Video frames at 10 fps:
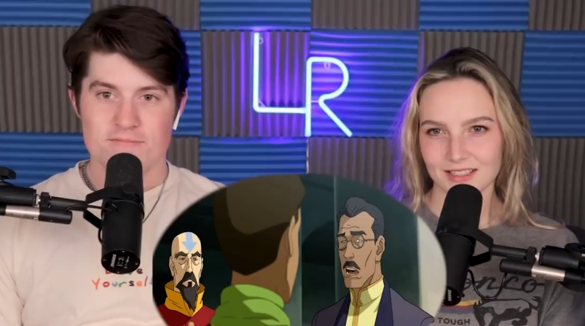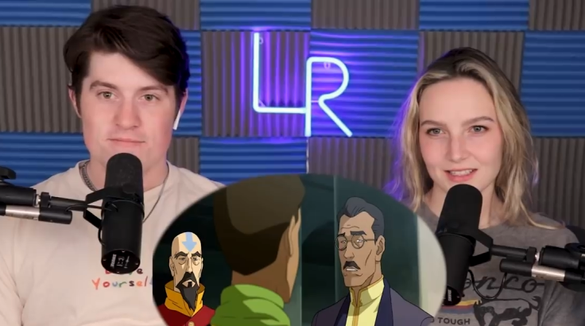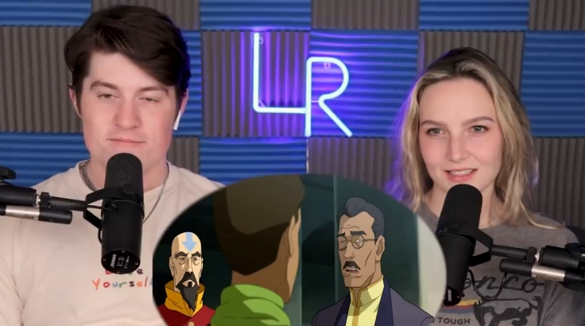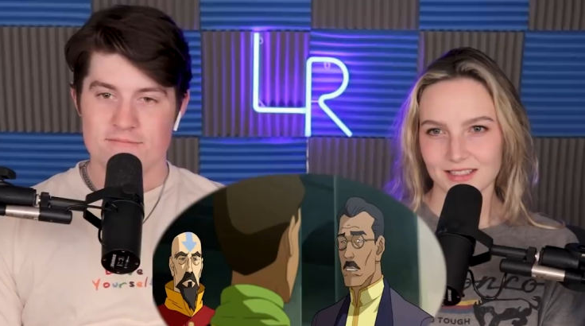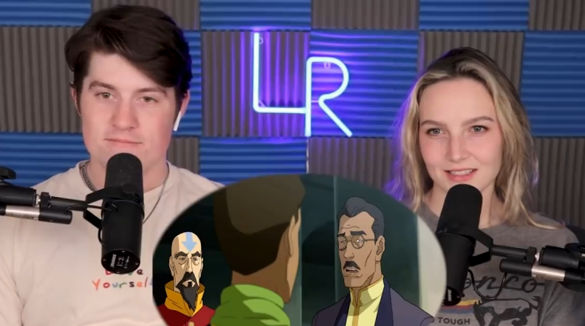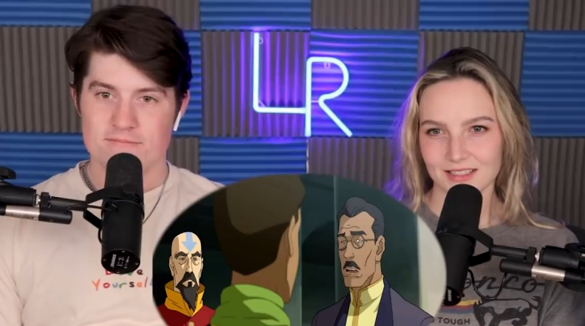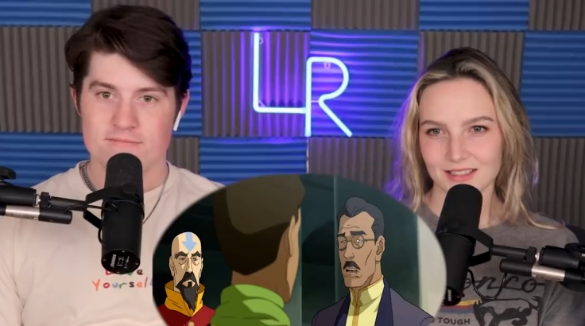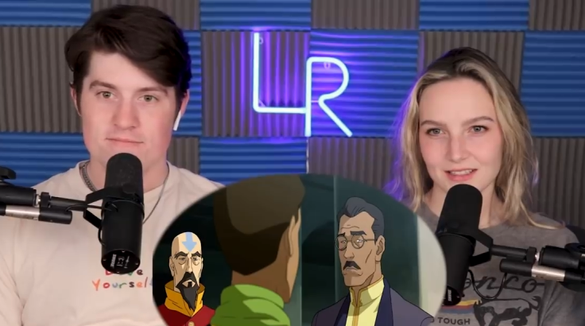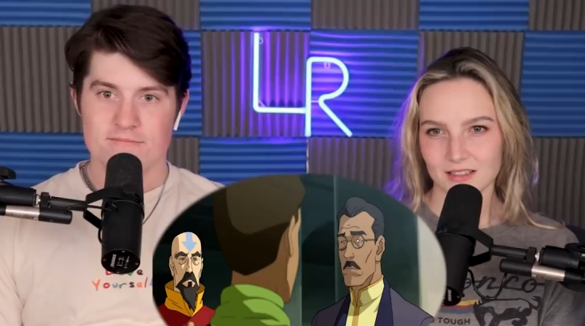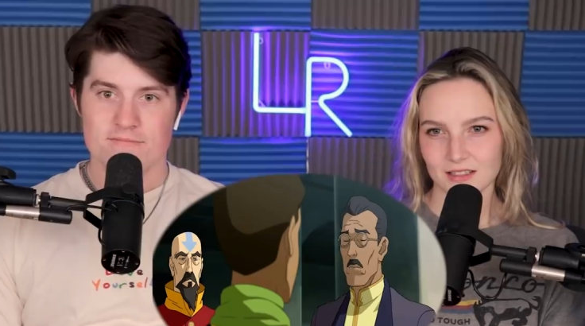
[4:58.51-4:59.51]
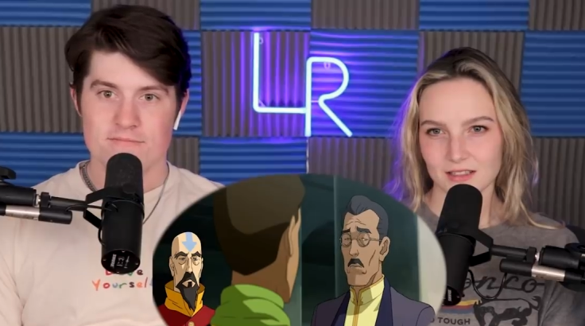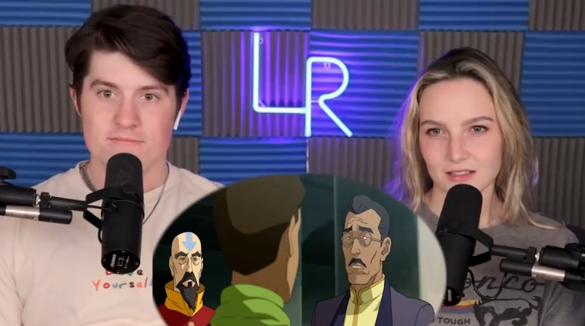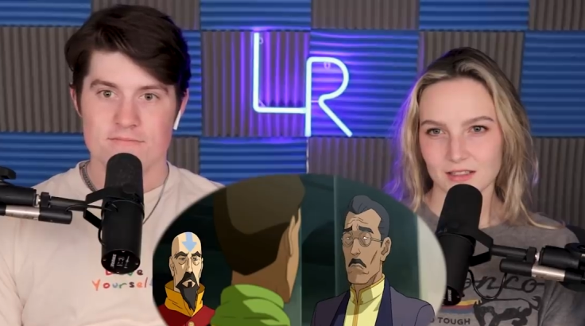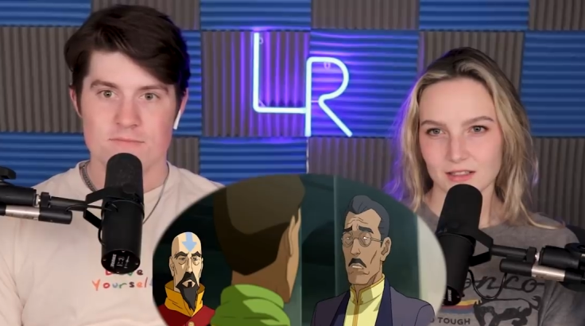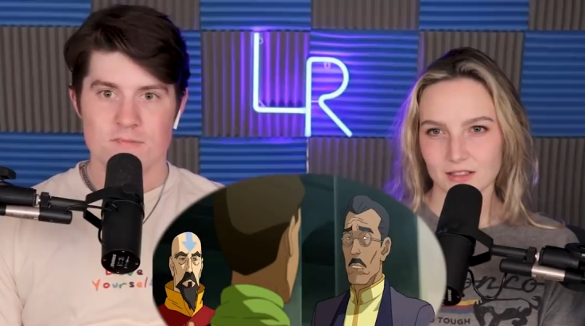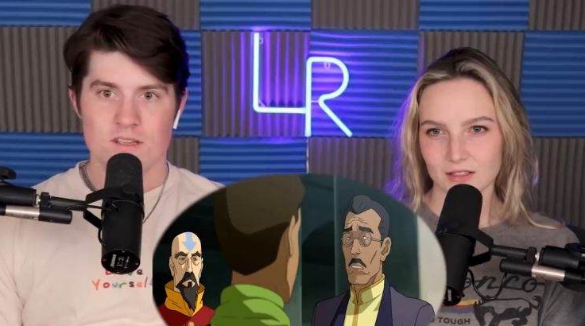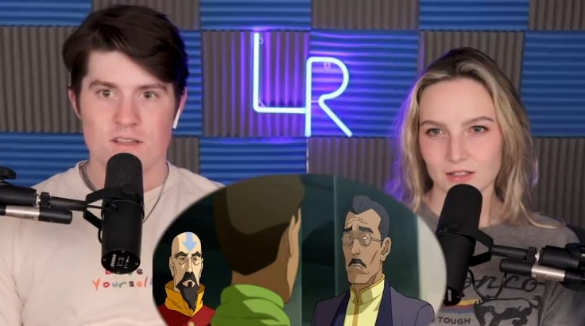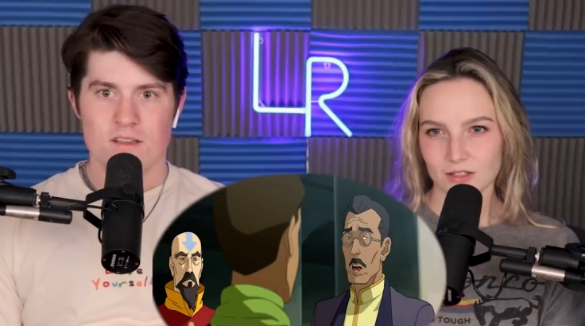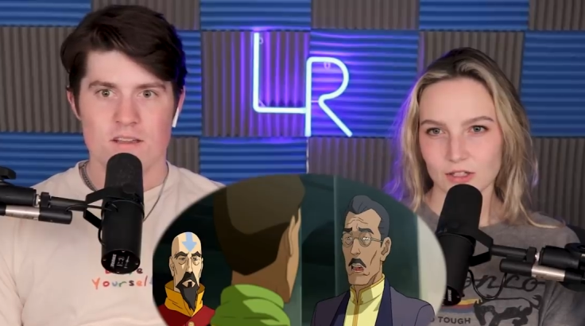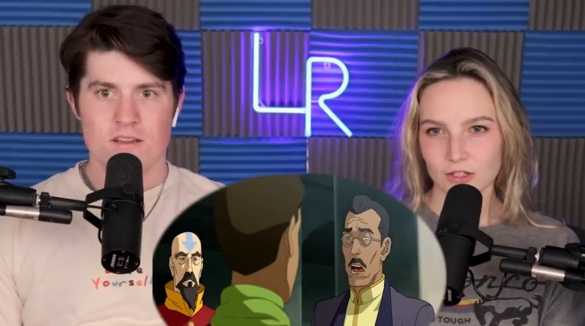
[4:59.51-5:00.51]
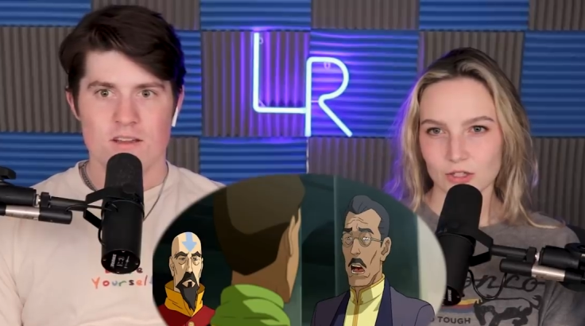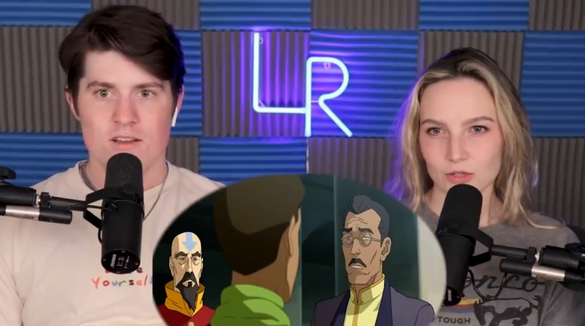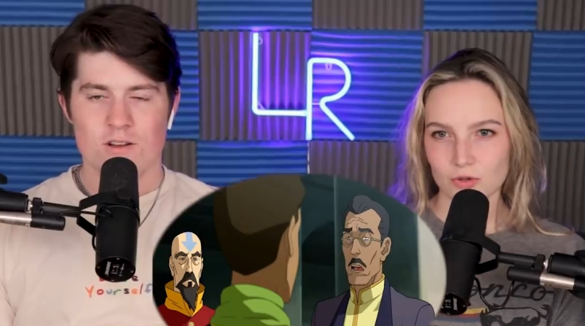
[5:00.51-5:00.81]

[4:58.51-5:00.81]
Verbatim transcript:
Speaker 1: has the Earth Kingdom pretty much stabilized.